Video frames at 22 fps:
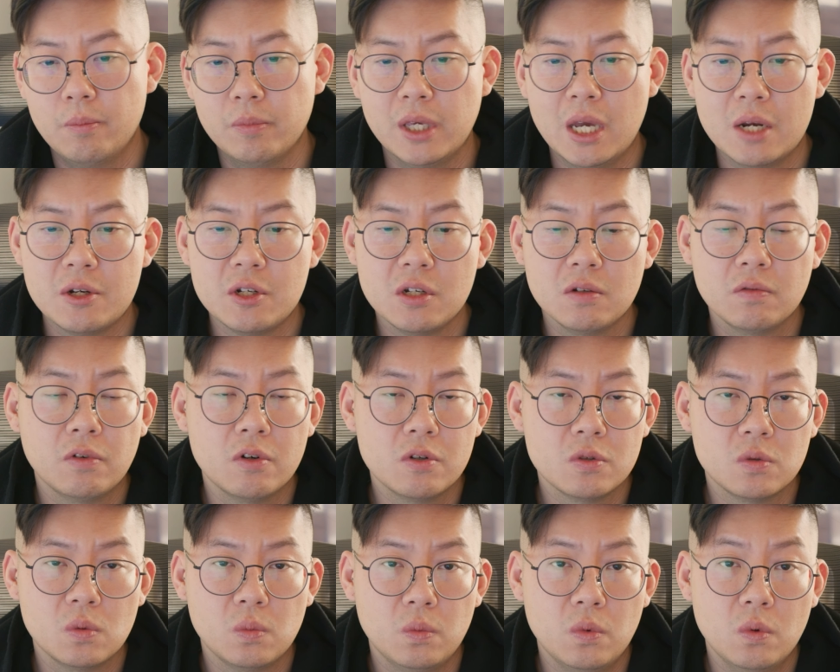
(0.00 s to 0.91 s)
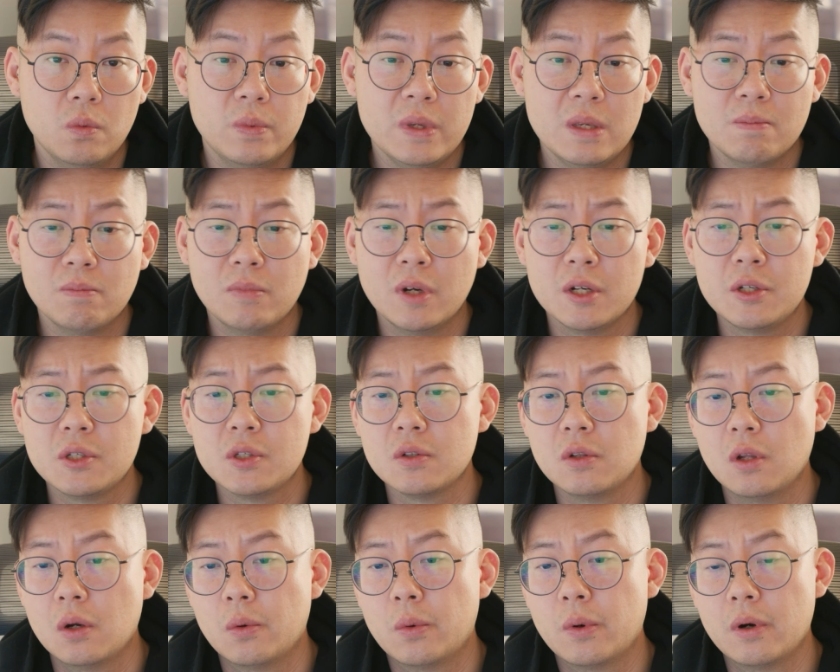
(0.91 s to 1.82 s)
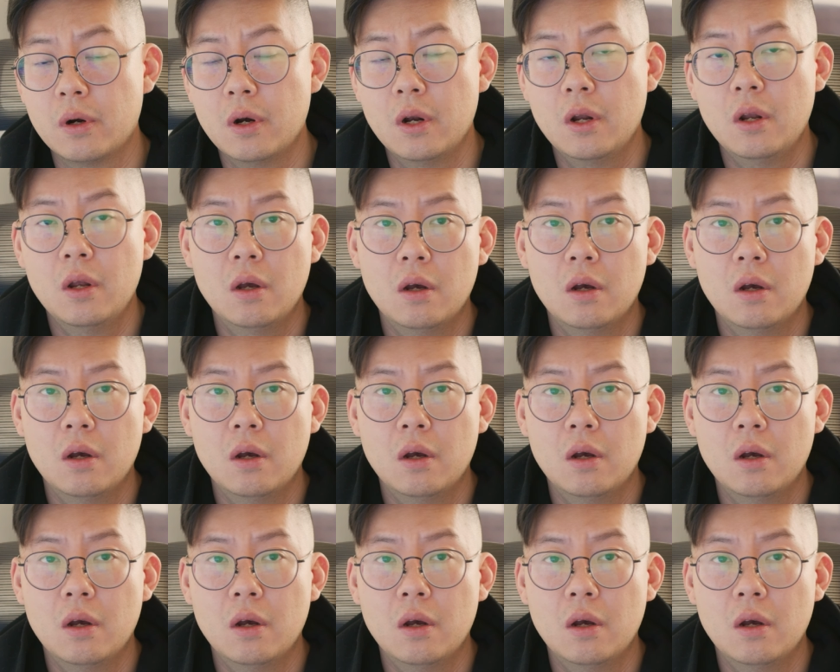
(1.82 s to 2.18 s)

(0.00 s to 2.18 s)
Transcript: Capturing photos will be much slower.